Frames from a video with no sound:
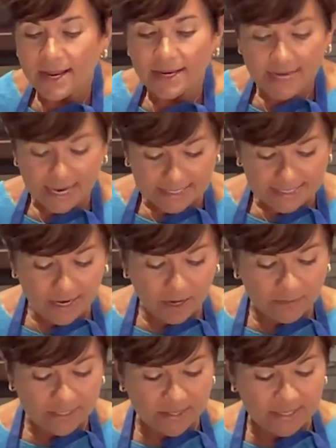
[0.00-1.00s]
Next
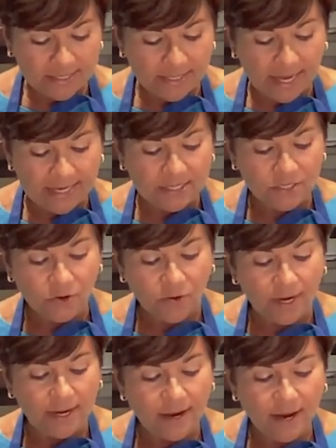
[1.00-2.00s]
comes the sliced
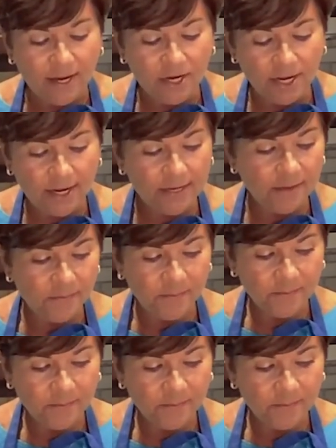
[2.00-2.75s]
green onion,